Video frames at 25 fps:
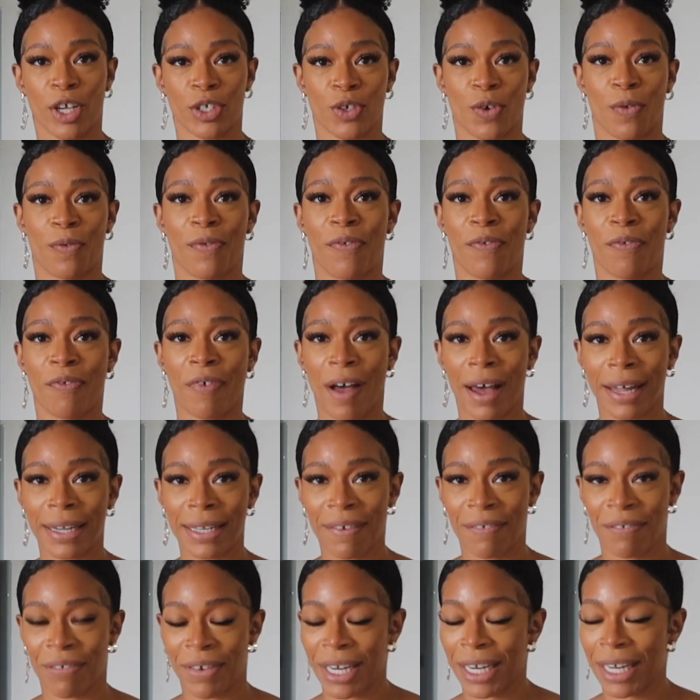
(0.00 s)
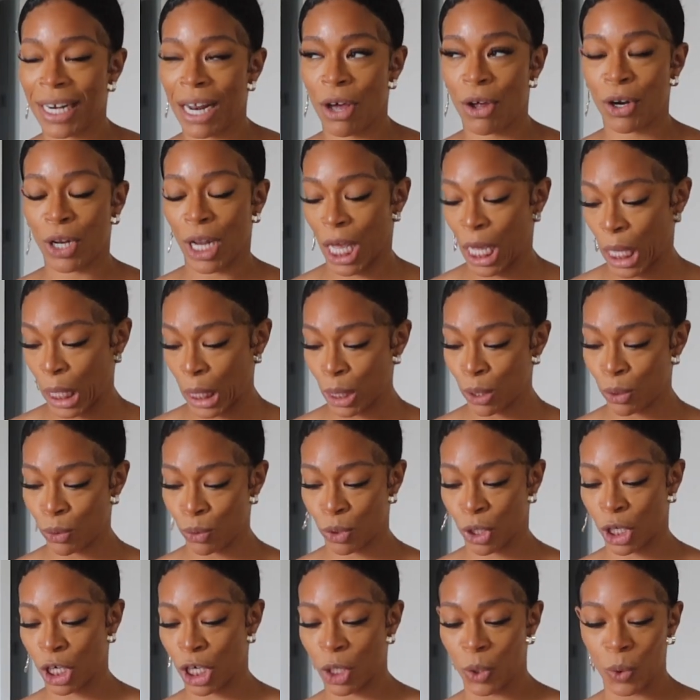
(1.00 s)
right, so we finally figured out, like, a
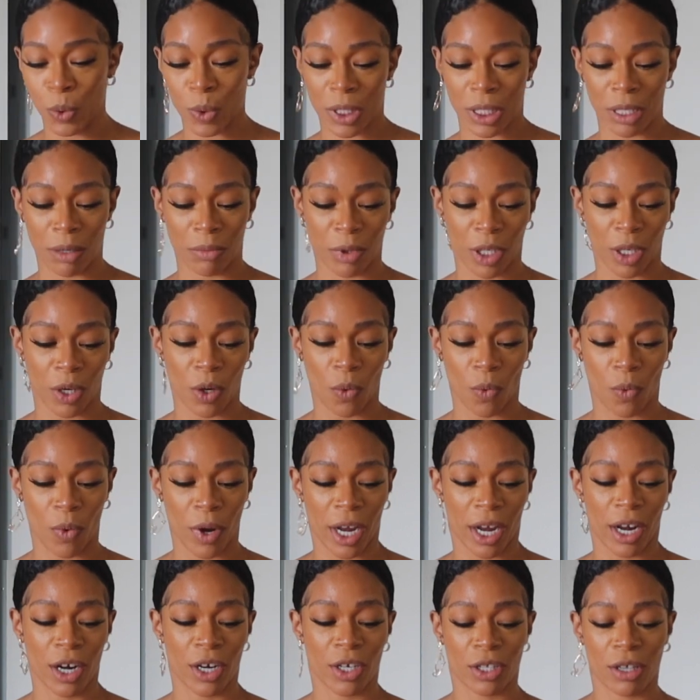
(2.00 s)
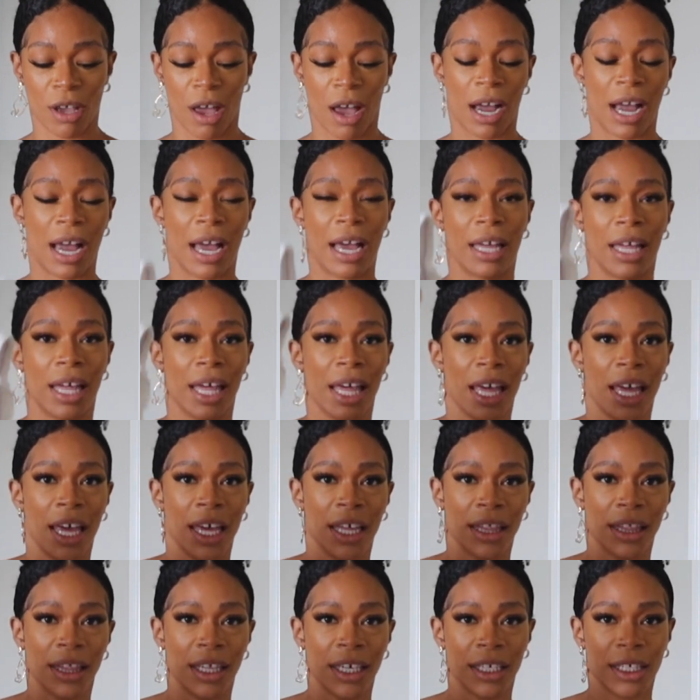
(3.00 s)
little cute something to wear. So I got
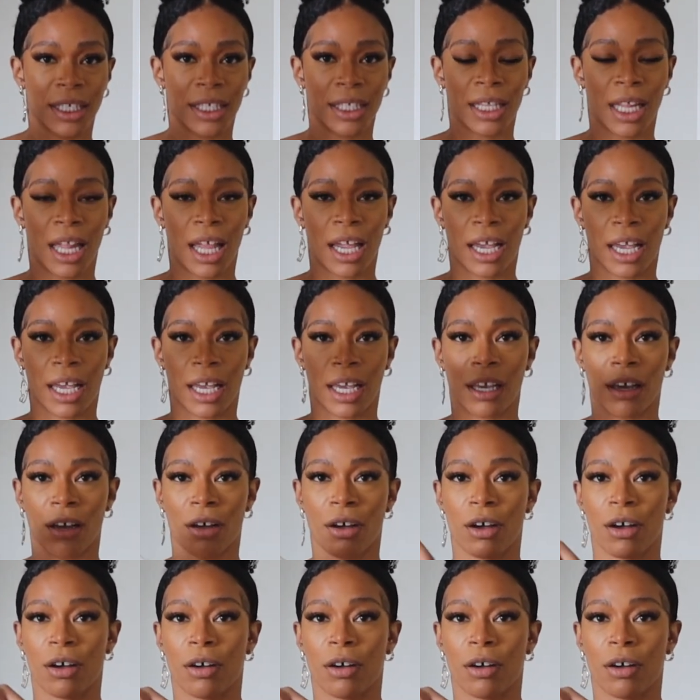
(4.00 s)
this, like,